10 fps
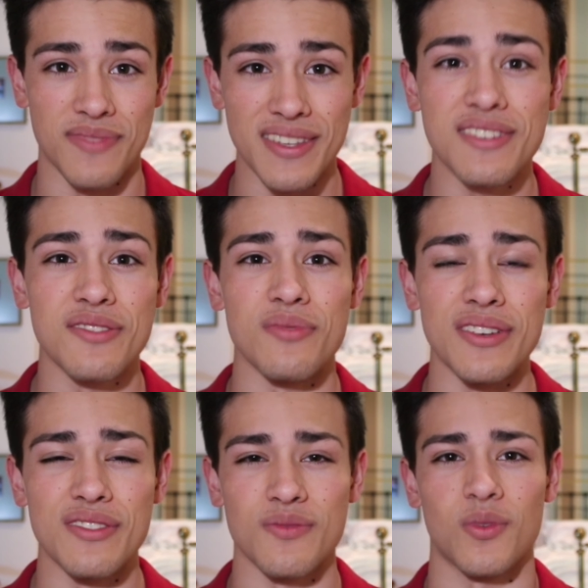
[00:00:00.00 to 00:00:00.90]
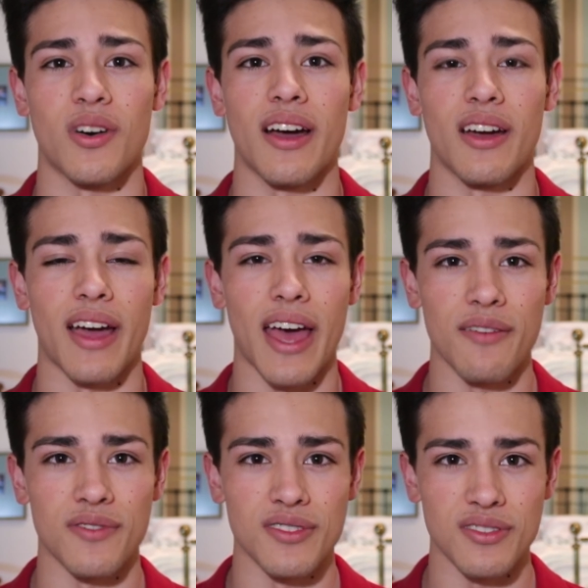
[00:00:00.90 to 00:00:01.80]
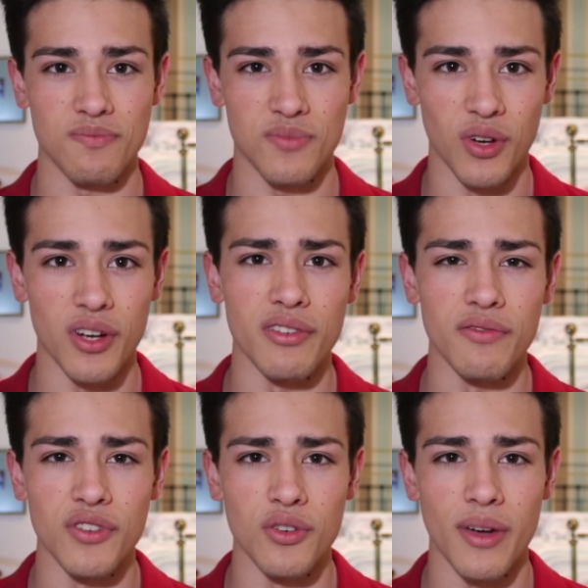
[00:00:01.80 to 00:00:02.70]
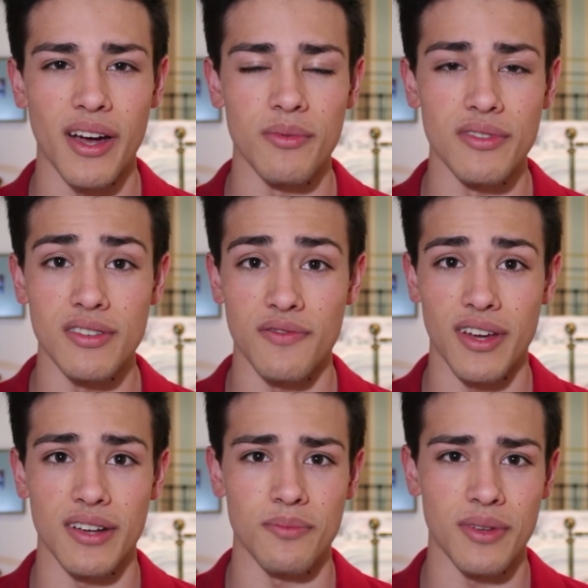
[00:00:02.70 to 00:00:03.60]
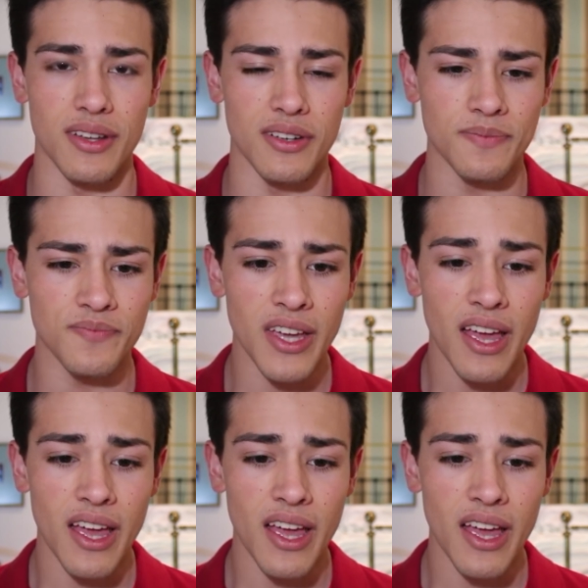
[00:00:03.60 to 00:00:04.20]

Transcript: this is the reason why I haven't gotten a review out with this fountain pen